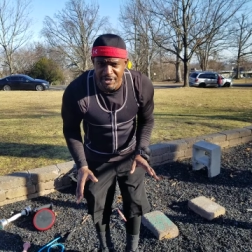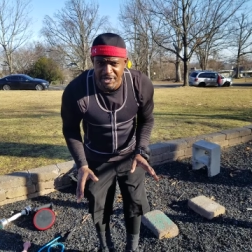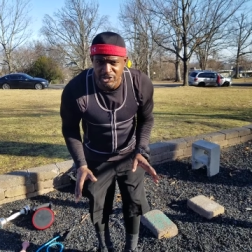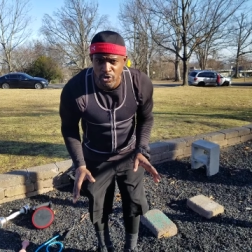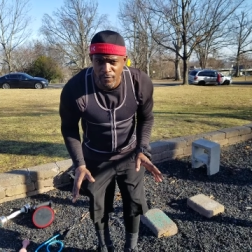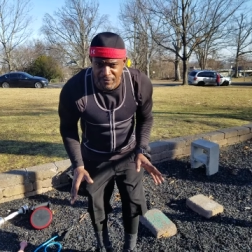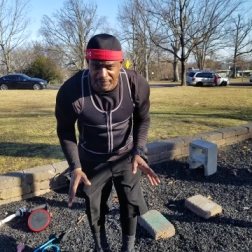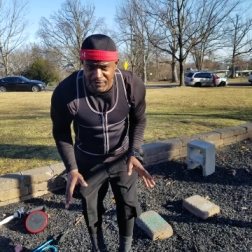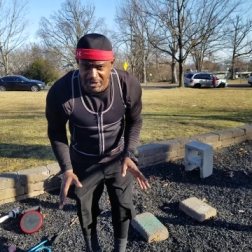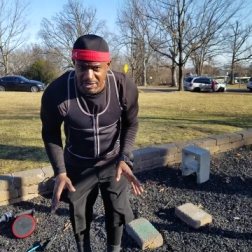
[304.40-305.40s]
than
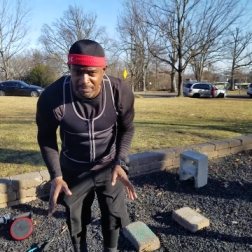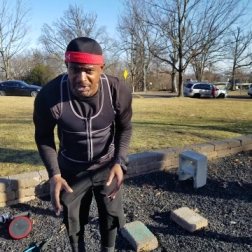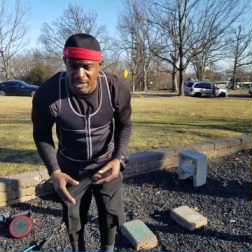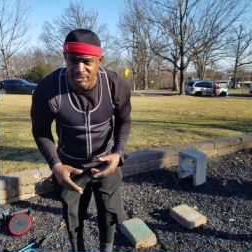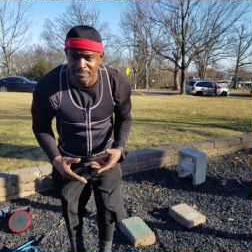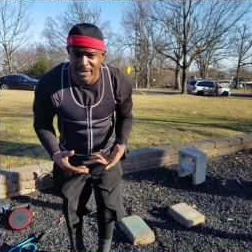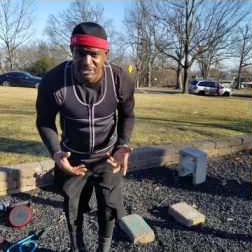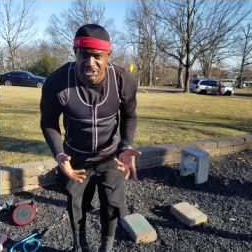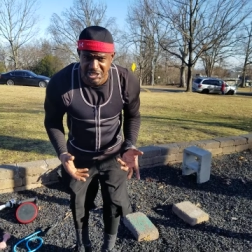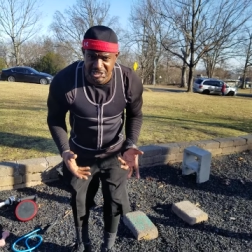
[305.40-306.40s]
215 because of my
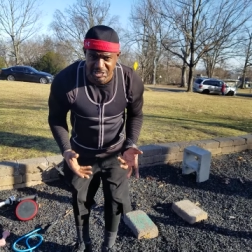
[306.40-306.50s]
disease.